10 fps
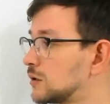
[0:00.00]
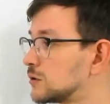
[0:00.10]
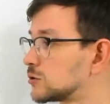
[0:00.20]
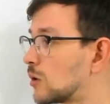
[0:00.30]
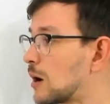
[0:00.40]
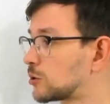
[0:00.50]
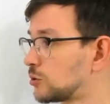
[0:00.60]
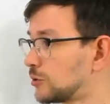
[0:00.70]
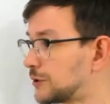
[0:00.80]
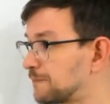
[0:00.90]
So how to
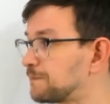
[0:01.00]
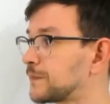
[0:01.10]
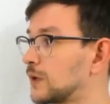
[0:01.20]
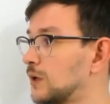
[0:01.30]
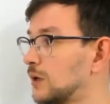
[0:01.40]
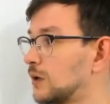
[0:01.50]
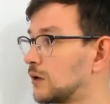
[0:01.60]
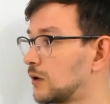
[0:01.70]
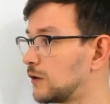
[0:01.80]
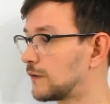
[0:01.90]
do it?
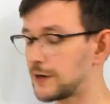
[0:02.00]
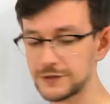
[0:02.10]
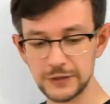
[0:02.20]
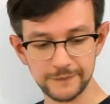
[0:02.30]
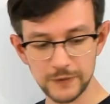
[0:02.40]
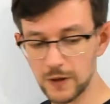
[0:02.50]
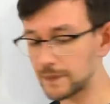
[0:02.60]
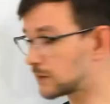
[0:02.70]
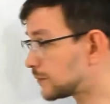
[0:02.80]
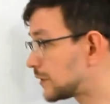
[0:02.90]
Very easily.
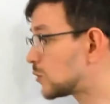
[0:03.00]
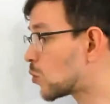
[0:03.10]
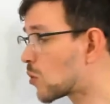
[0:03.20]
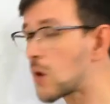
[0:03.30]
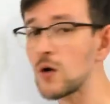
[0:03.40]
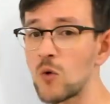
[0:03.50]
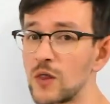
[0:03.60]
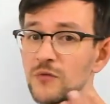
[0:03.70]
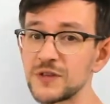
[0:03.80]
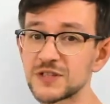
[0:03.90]
One
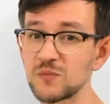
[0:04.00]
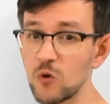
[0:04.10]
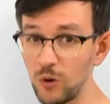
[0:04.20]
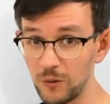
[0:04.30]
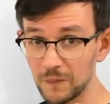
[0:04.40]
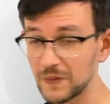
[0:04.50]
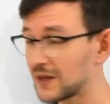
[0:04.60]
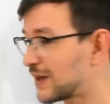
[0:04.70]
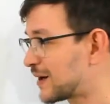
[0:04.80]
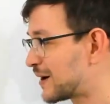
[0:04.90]
of the small
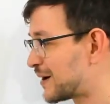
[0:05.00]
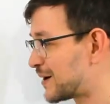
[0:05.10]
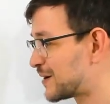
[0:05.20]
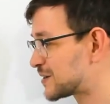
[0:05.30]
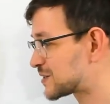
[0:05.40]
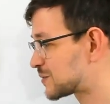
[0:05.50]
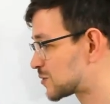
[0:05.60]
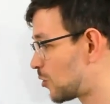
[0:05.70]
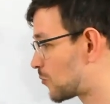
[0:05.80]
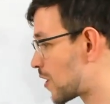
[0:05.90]

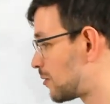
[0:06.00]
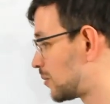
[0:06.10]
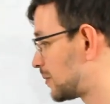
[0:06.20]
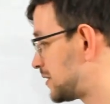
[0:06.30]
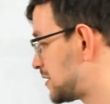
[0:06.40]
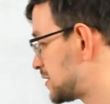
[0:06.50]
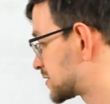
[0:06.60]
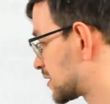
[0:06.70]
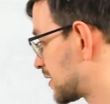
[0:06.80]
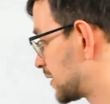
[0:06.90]
problem
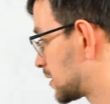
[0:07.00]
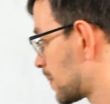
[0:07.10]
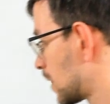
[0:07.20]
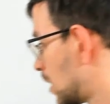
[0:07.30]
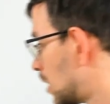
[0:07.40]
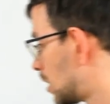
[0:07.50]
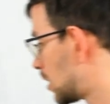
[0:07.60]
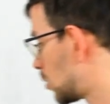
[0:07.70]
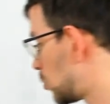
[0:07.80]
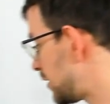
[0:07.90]
is that
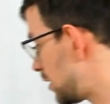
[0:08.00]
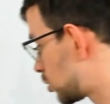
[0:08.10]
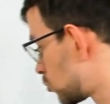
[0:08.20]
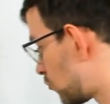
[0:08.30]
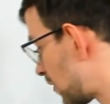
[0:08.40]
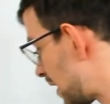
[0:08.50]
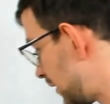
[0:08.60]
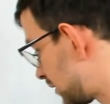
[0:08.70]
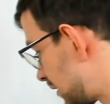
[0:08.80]
we need to find